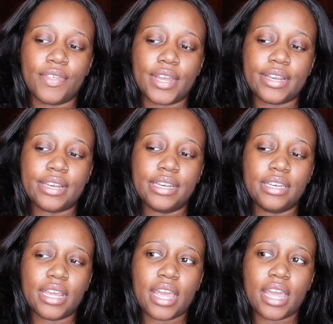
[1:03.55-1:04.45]
the
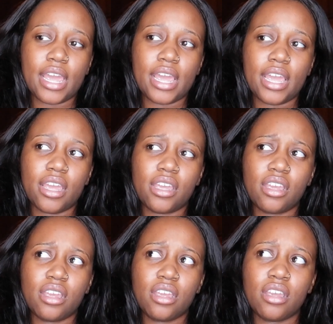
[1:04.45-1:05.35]

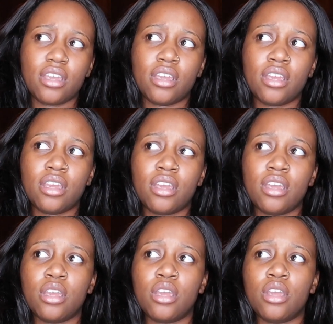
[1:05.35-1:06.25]
day,
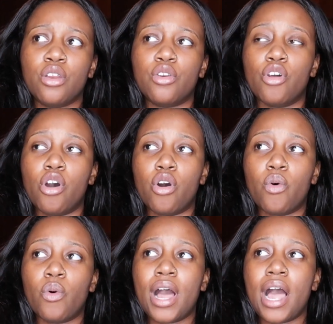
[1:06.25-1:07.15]

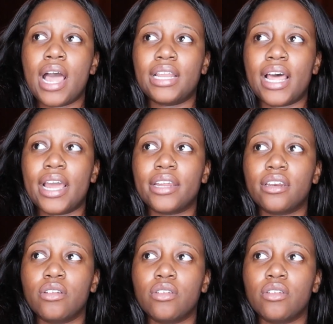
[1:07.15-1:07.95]
no, I lied.